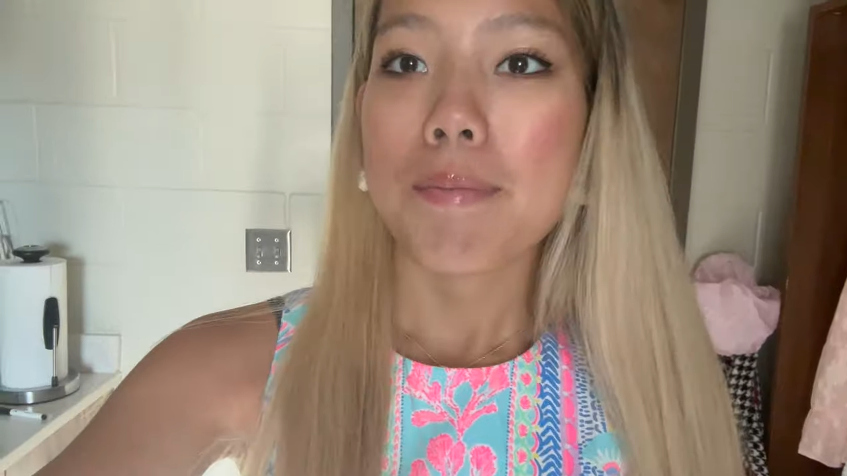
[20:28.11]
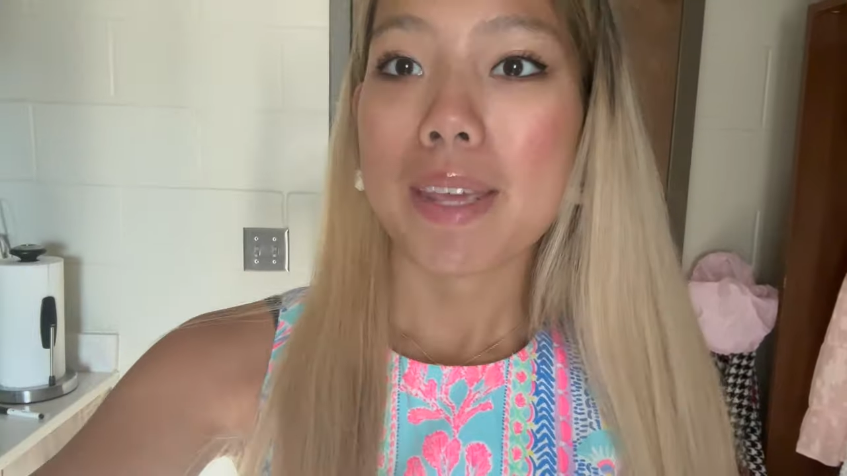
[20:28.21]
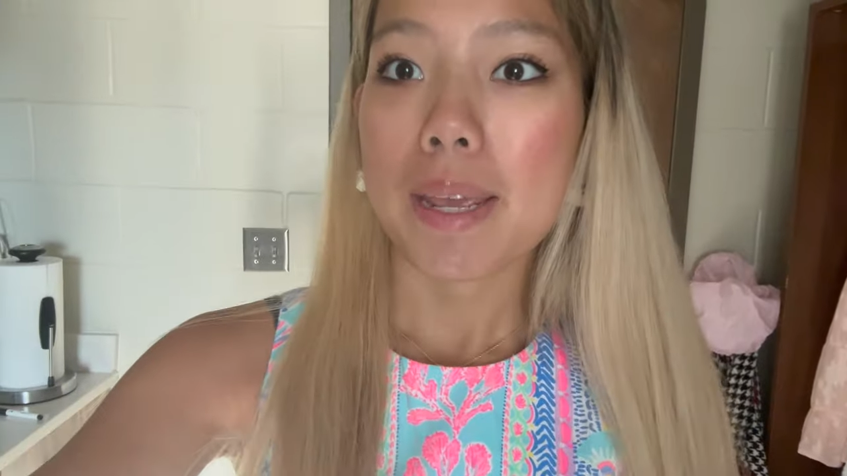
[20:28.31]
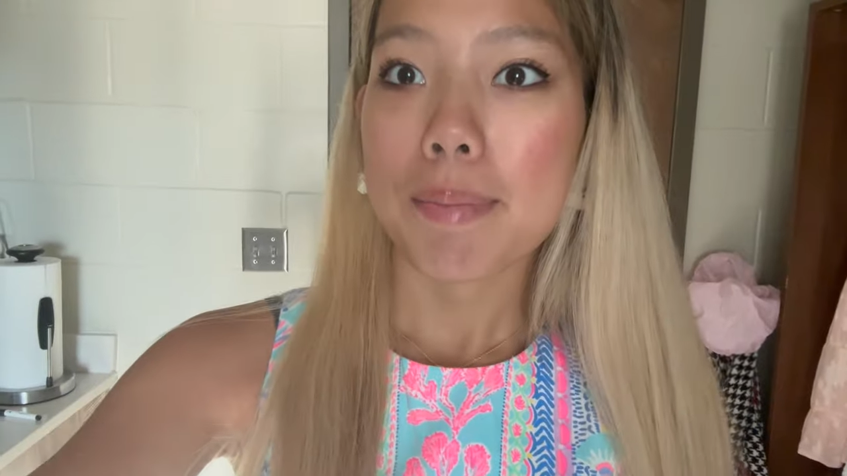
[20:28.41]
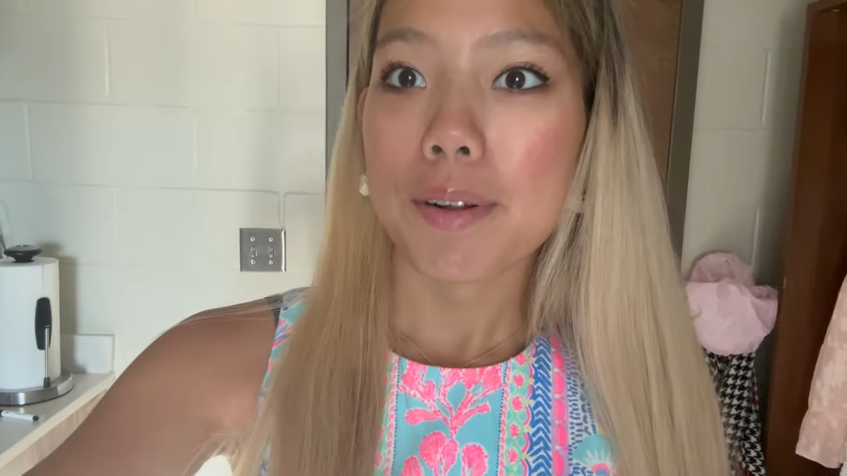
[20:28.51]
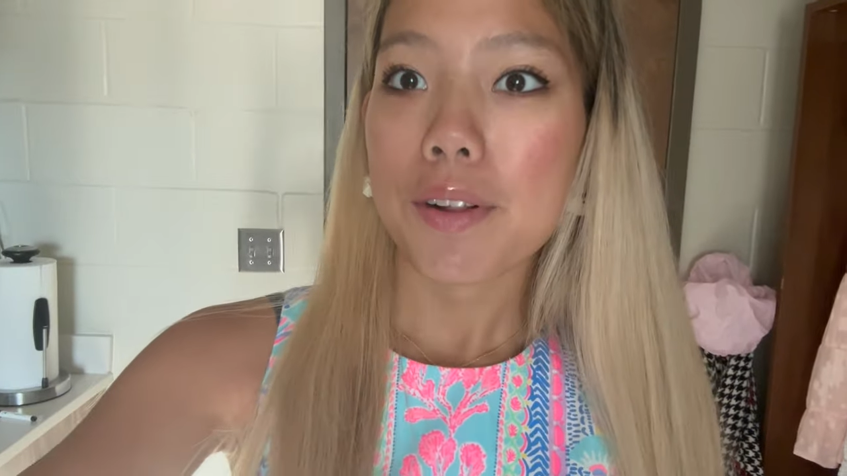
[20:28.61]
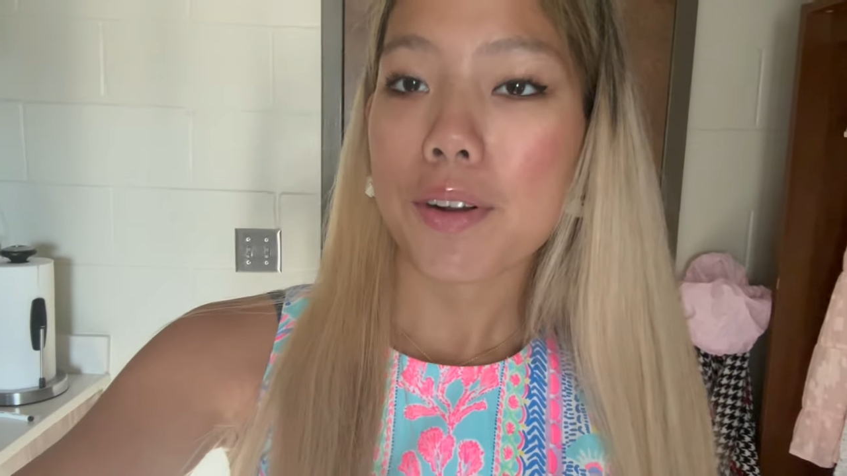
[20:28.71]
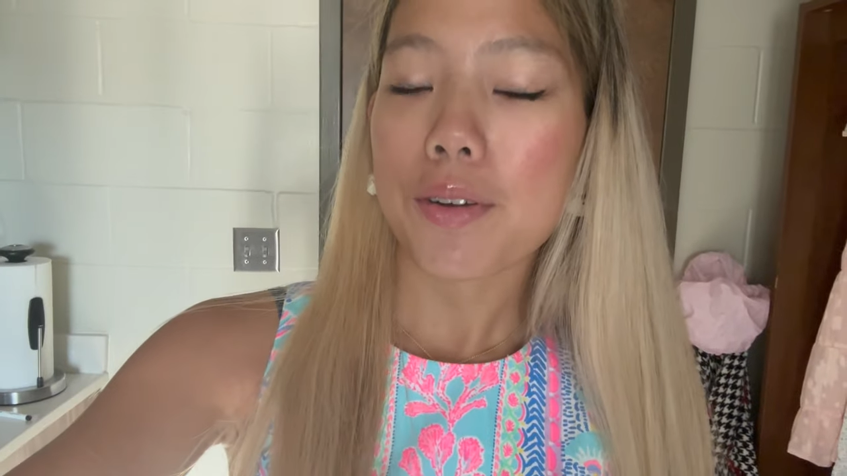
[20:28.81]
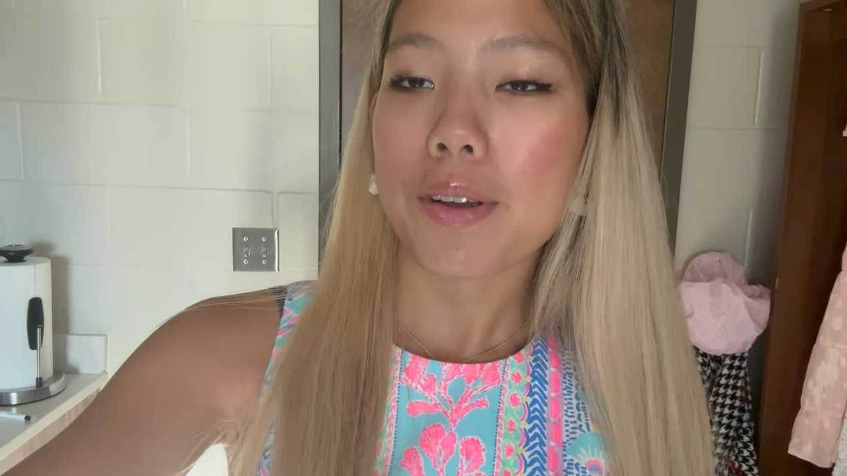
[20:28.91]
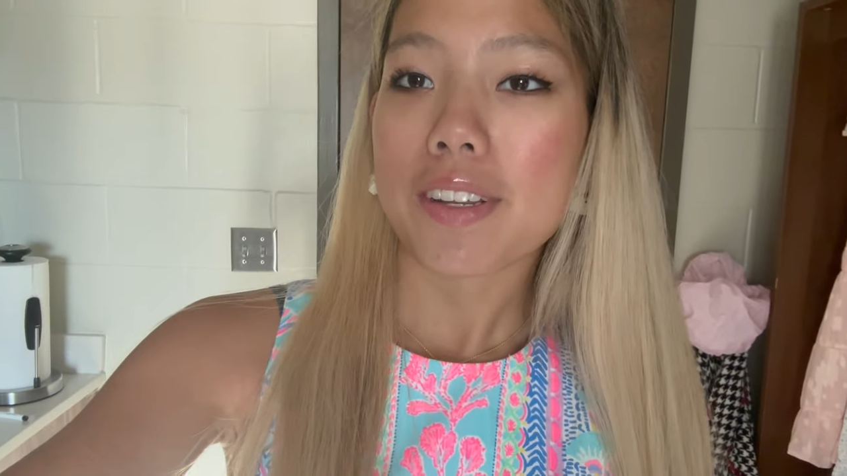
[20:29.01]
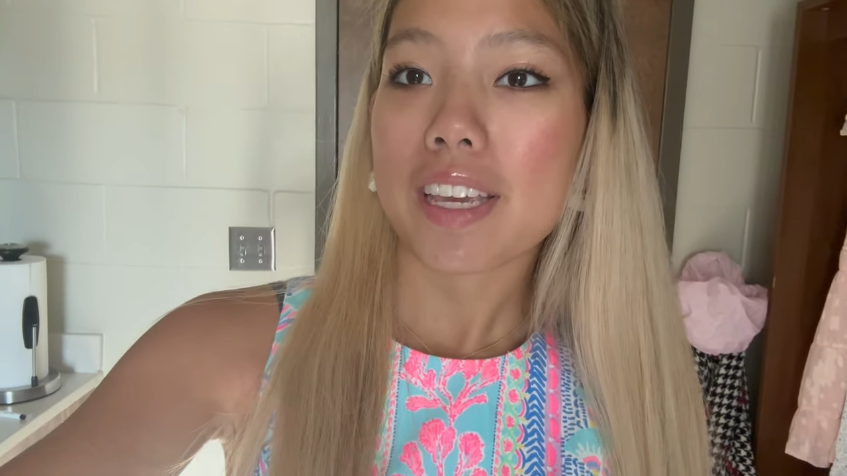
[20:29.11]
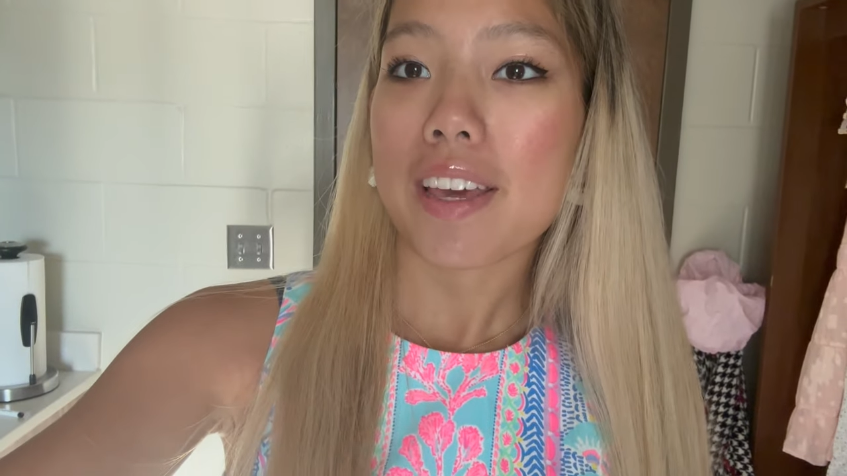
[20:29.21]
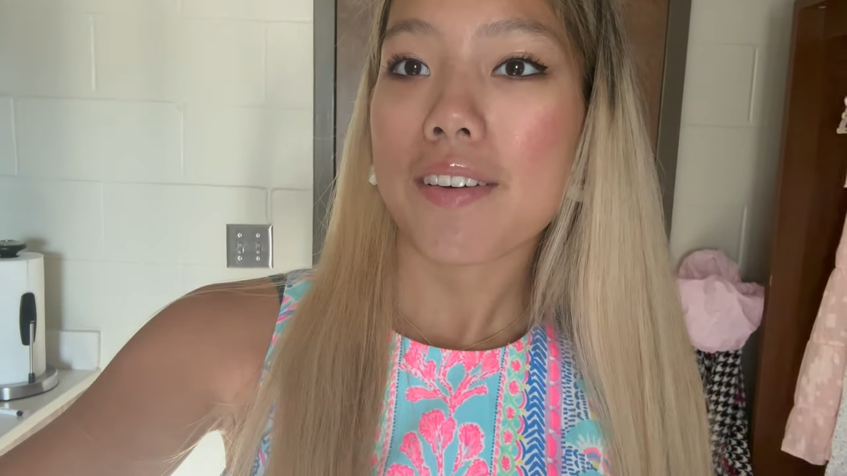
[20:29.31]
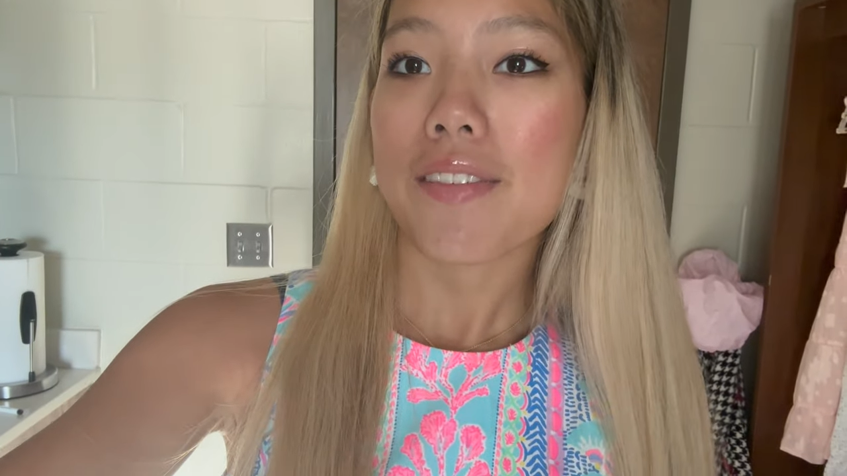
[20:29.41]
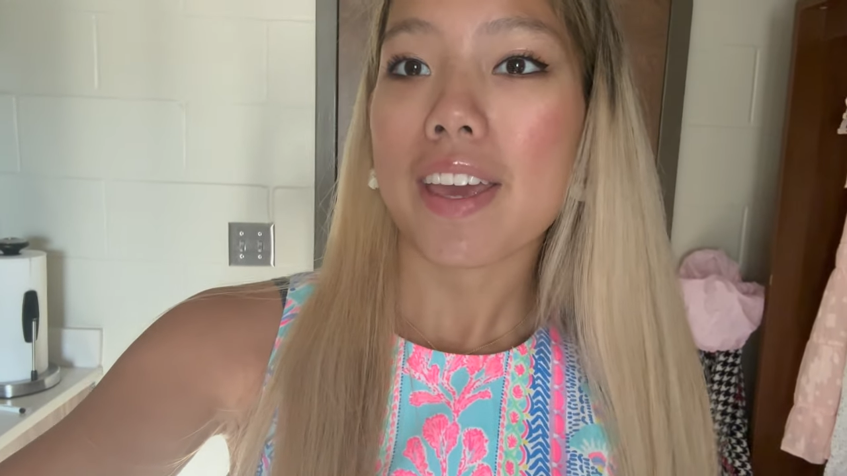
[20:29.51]
Me and April are going to
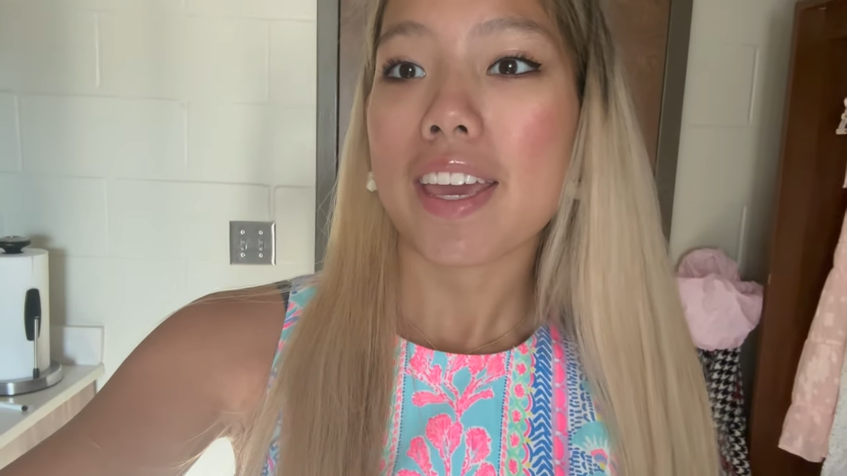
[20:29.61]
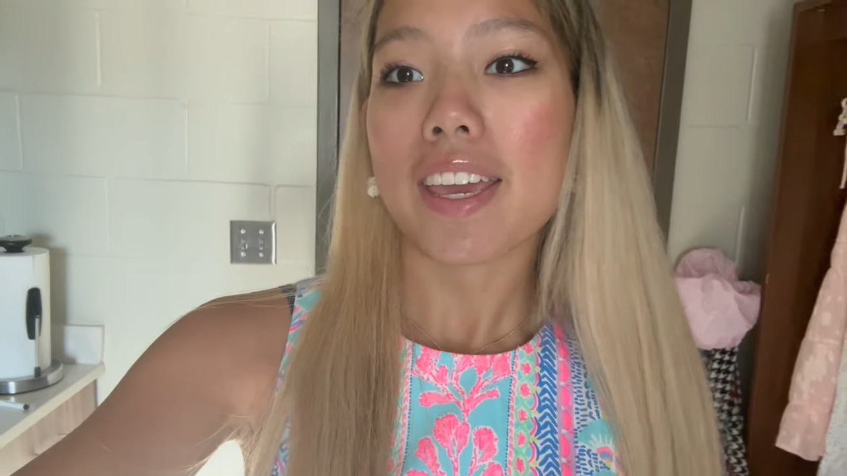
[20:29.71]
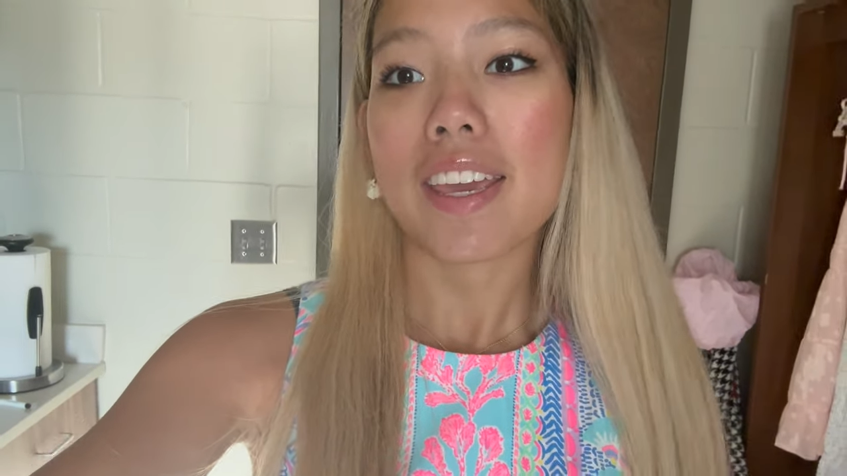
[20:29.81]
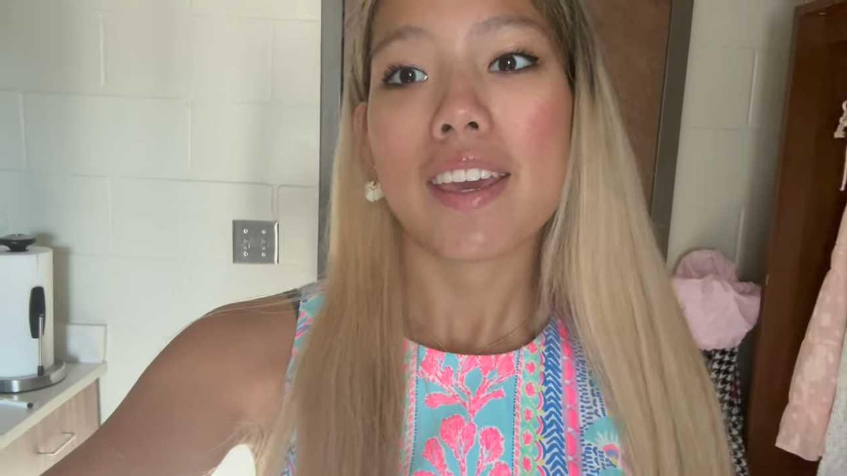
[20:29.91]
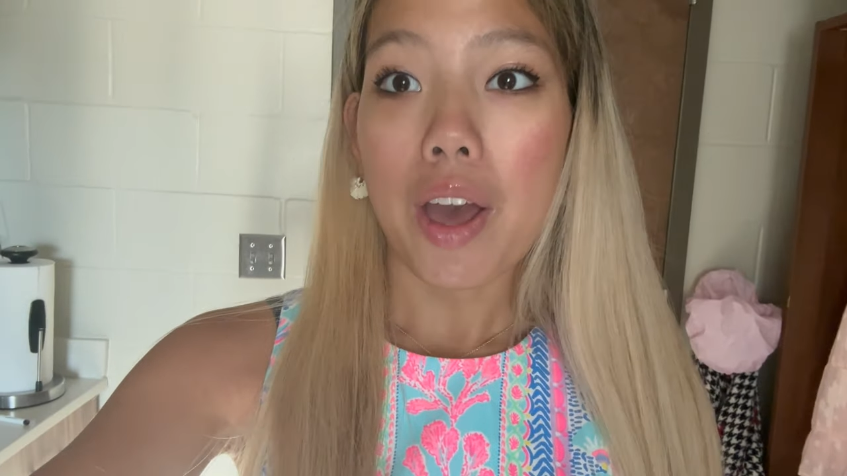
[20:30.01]
give a